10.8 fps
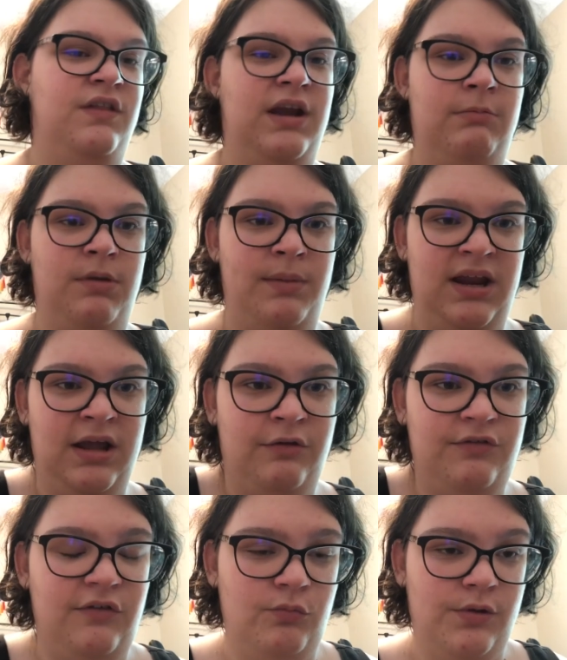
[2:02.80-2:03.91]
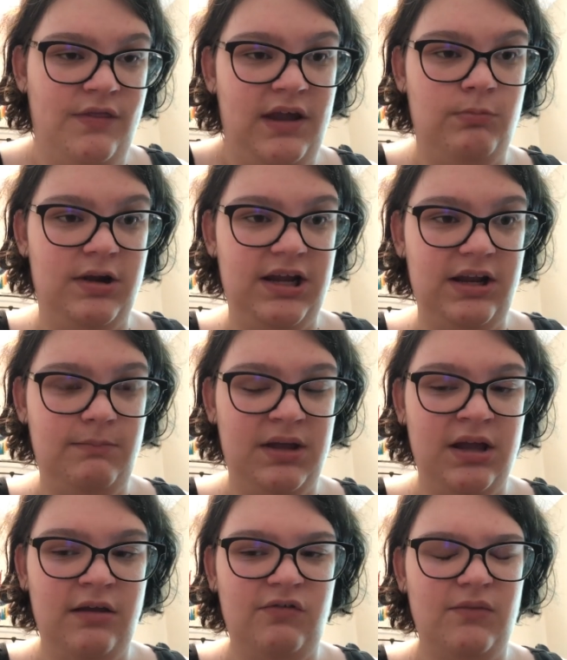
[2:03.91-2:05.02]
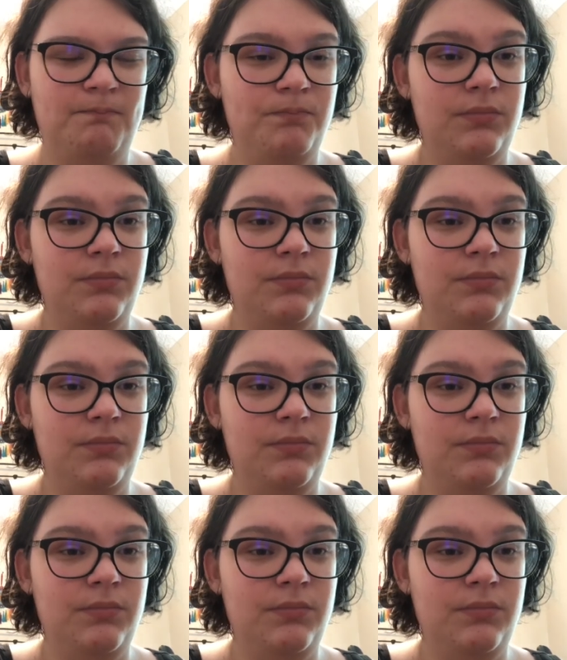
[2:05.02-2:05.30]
than everybody else's when they read, because